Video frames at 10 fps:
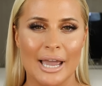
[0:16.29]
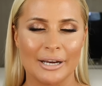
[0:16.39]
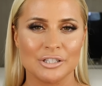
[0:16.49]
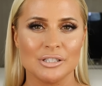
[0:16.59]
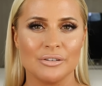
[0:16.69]

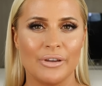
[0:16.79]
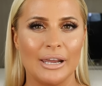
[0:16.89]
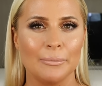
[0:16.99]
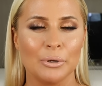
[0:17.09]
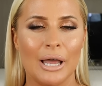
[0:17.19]
textures
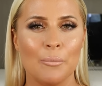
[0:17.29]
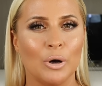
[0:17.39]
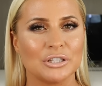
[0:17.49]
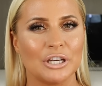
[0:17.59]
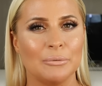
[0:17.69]
available and
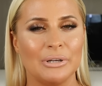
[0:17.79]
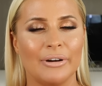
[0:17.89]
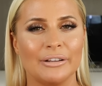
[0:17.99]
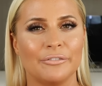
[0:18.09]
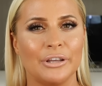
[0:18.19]
what's going to be
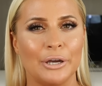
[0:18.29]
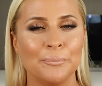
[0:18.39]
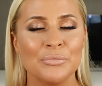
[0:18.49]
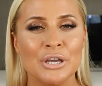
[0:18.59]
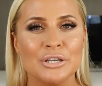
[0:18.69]
right for you.